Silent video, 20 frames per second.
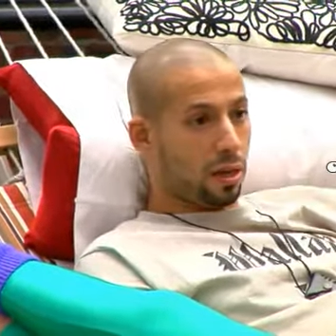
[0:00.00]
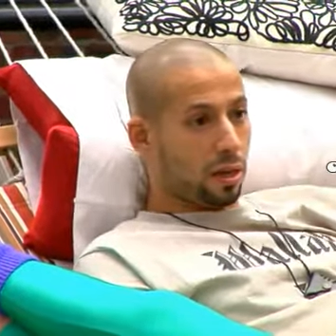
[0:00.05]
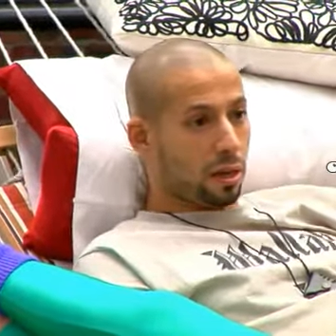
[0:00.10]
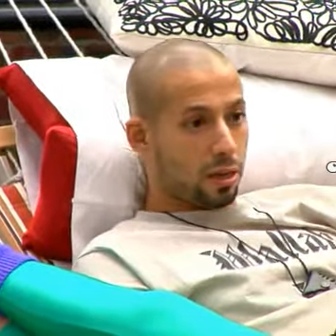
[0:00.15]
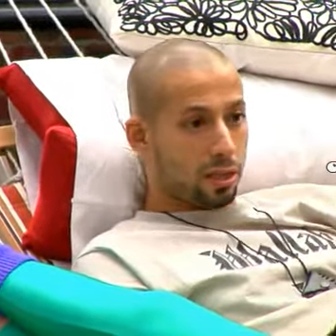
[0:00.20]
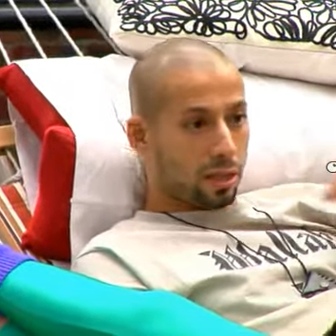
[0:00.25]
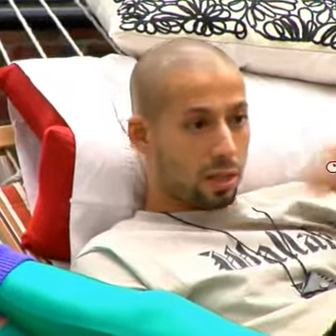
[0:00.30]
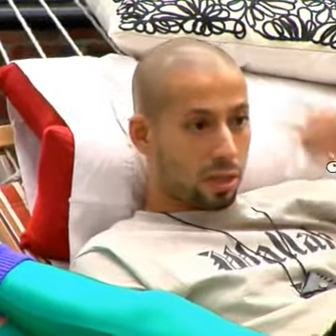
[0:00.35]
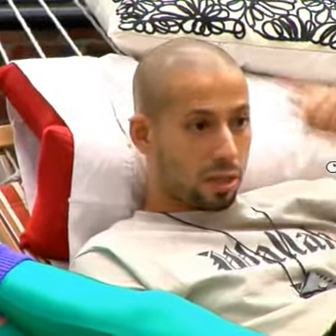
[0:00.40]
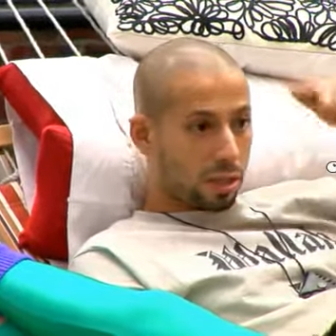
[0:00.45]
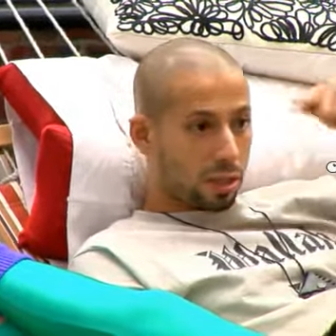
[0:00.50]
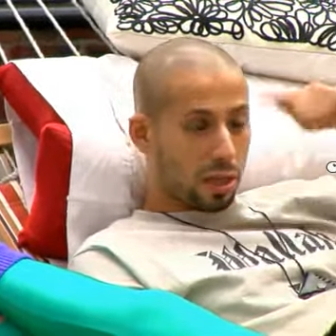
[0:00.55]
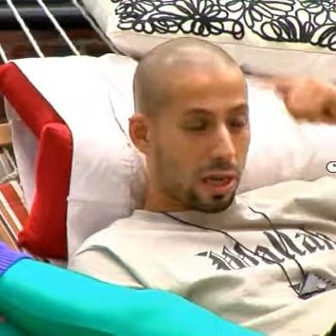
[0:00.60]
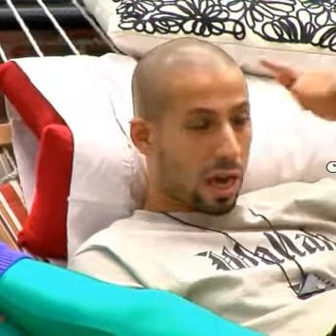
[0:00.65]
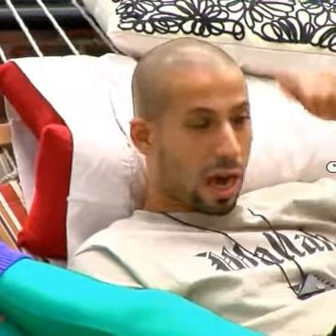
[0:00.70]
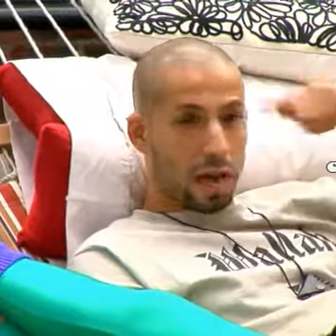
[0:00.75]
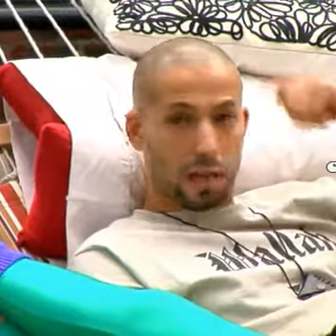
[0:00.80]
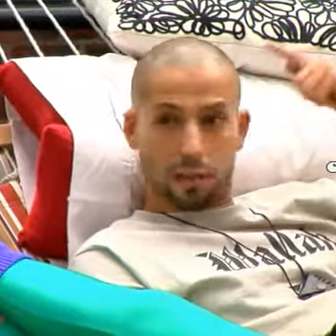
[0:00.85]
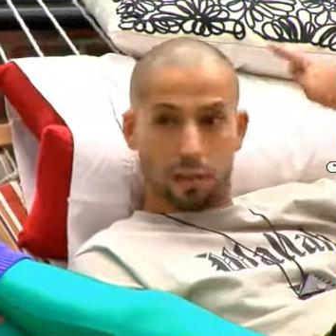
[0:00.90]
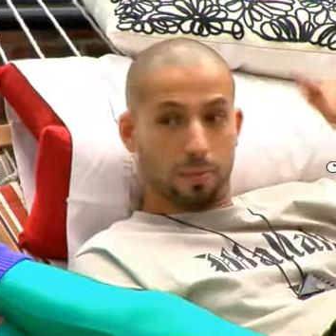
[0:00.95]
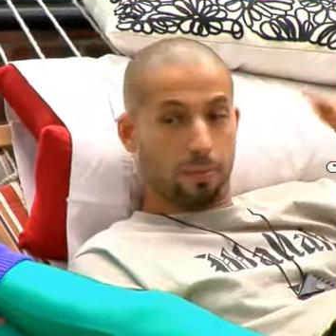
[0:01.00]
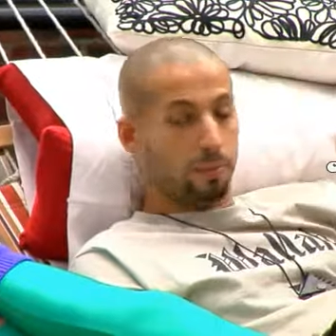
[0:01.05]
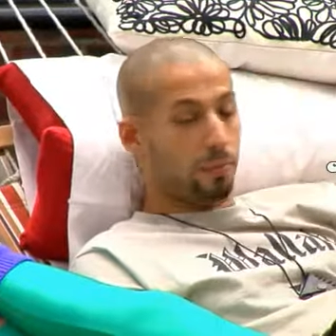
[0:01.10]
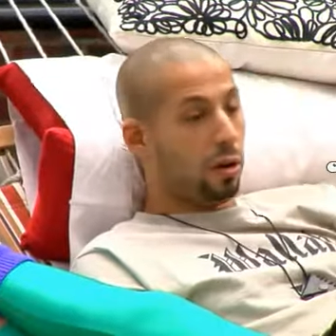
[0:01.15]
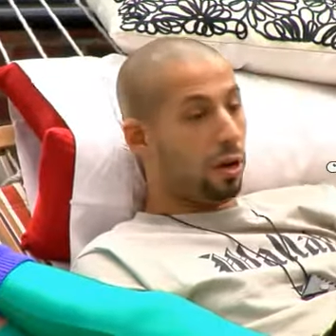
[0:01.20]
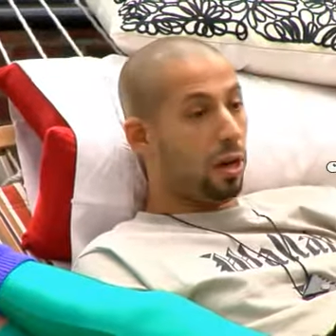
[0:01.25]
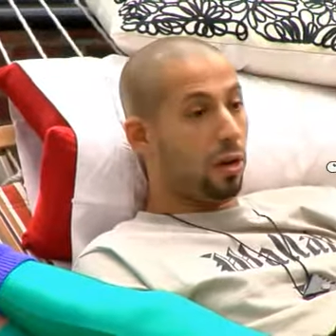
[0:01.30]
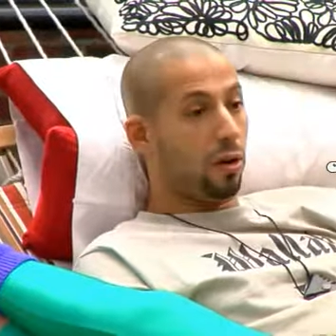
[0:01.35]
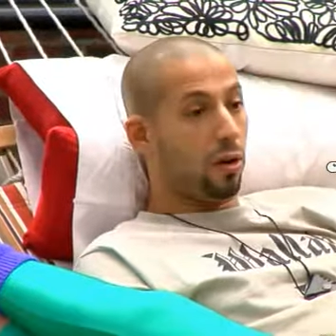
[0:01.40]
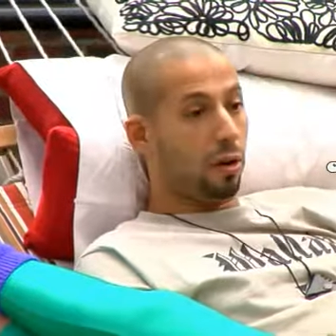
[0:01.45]
of she, course she, she has her
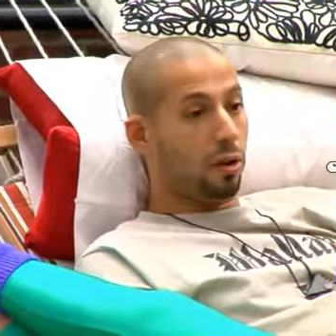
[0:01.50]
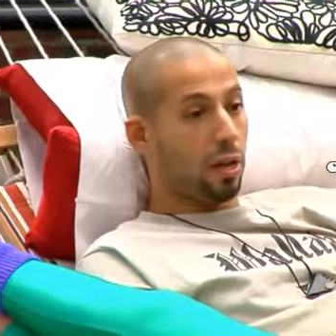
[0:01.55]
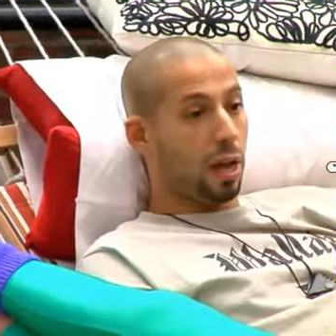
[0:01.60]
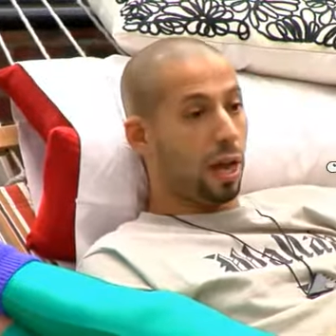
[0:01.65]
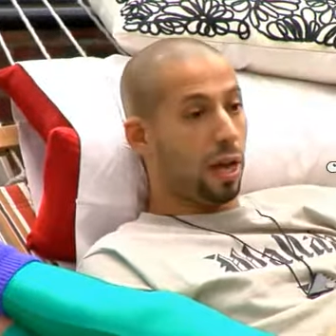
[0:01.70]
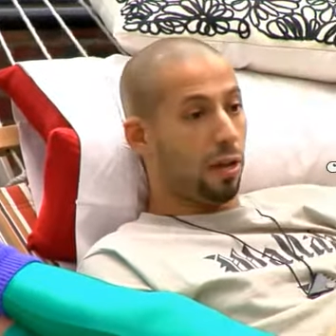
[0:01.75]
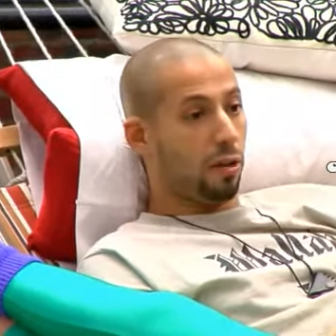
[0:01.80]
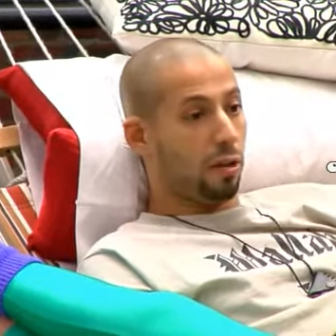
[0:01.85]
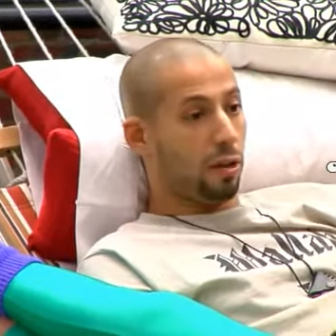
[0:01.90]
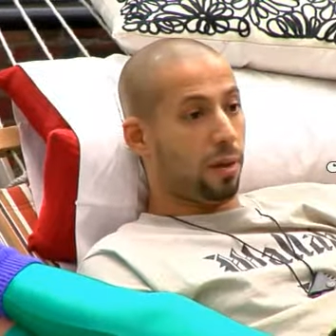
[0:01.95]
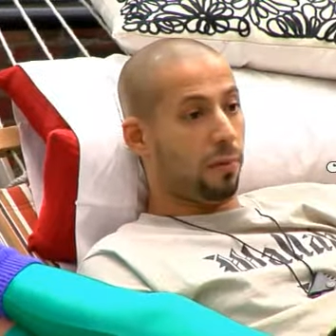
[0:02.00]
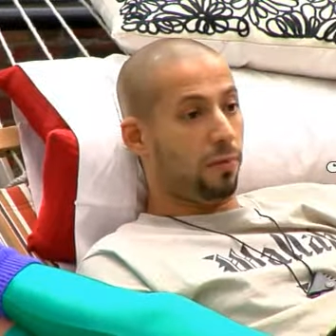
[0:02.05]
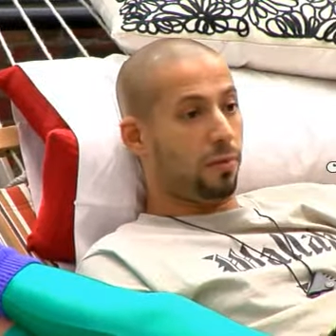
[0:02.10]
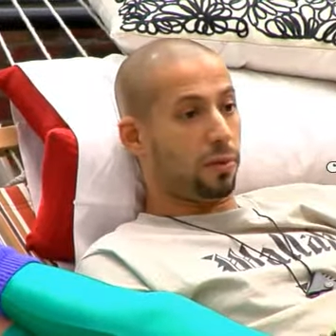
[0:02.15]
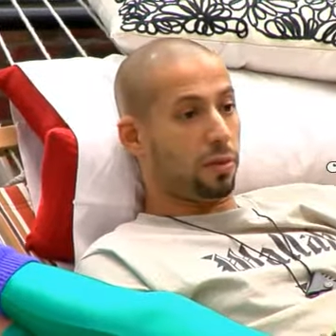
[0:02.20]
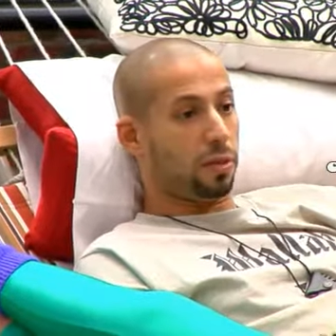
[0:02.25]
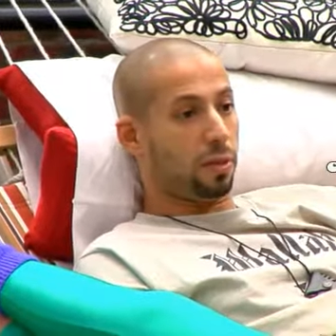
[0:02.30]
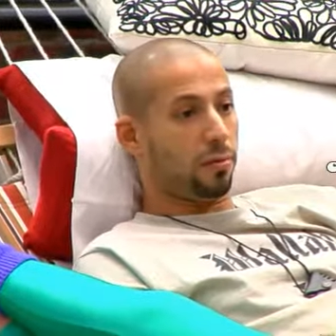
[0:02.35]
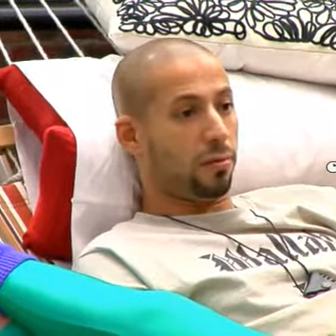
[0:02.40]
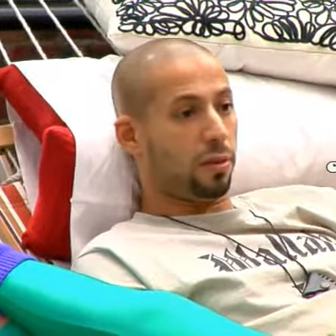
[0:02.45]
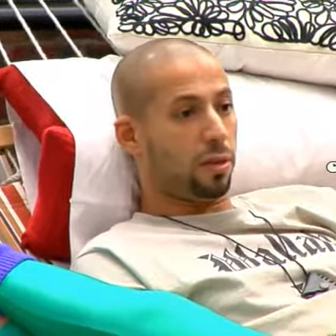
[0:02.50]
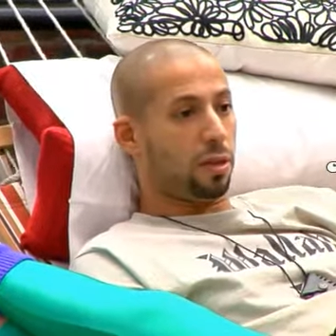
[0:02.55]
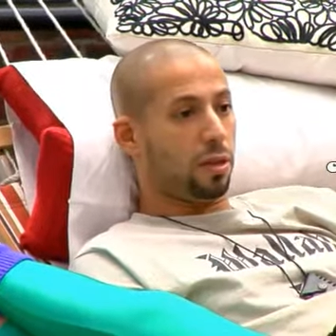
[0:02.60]
brain all tangled up Whatever for something.